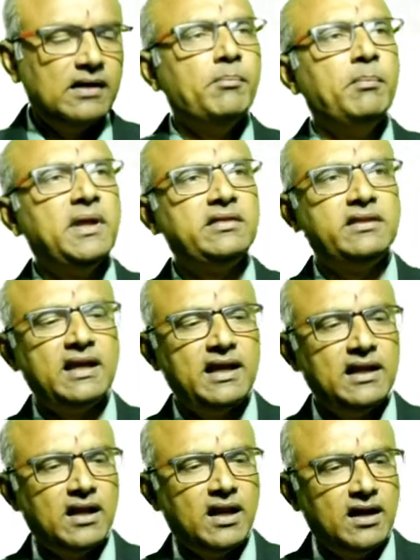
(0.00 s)

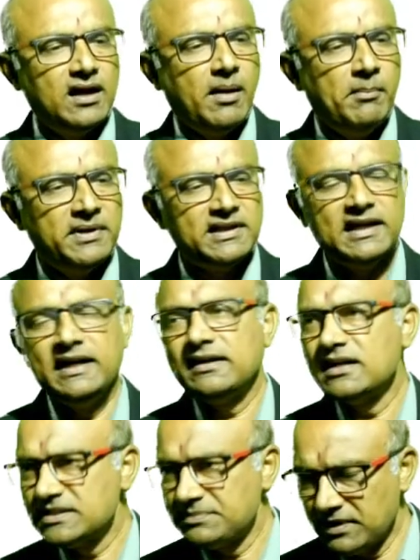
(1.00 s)

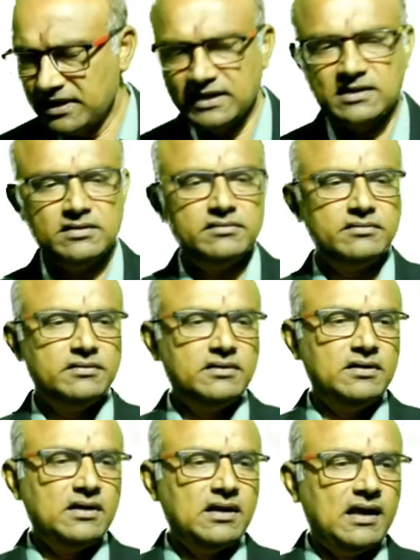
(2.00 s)
methylated spirit,
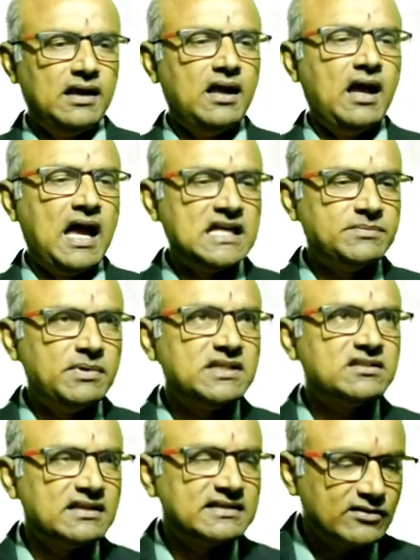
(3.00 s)

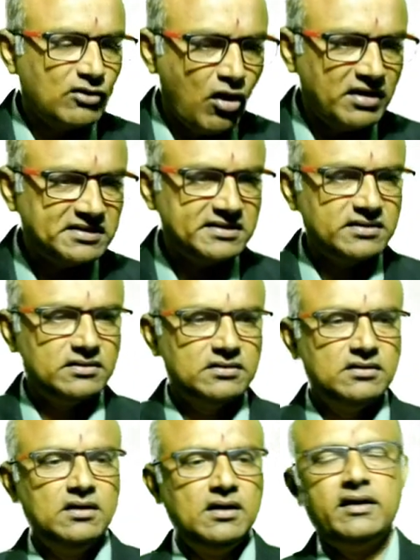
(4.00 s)
asbestos gauze,
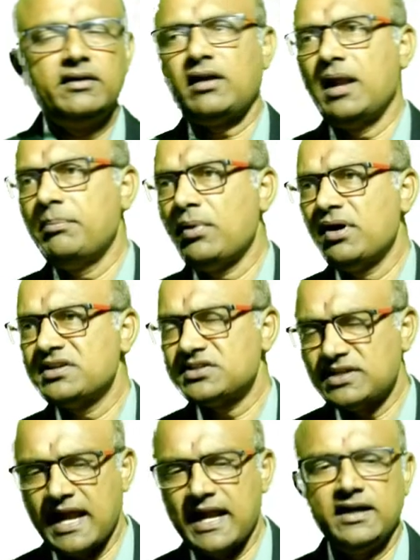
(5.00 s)
tripod
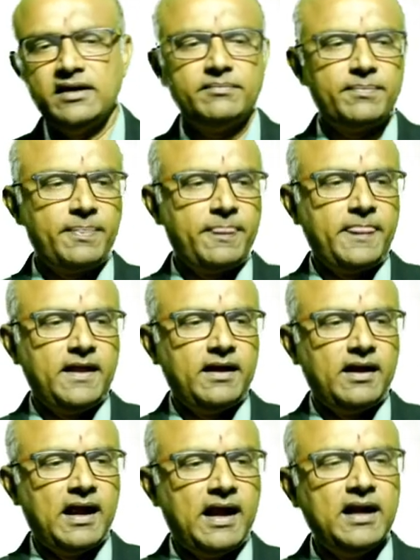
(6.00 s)
stand,
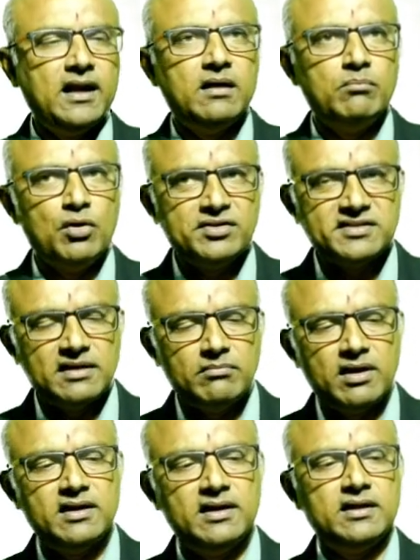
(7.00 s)
and a Bunsen
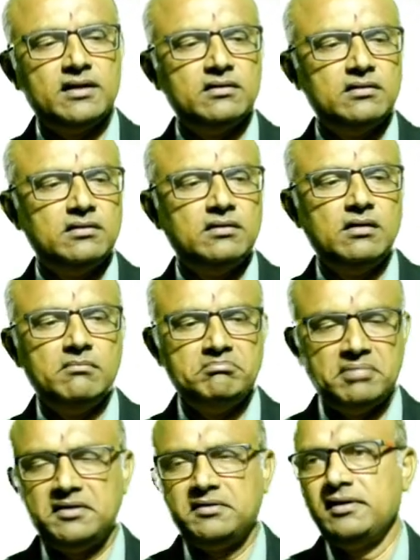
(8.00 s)
burner,
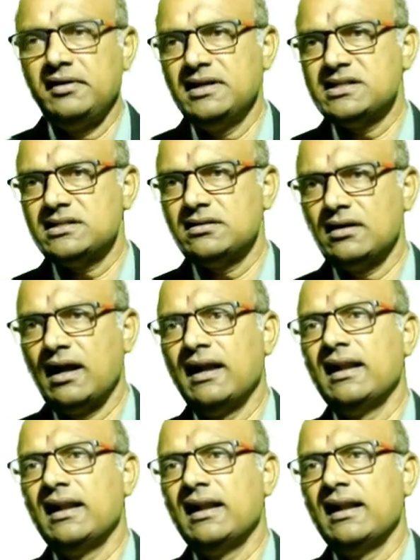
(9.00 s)
petri dish, and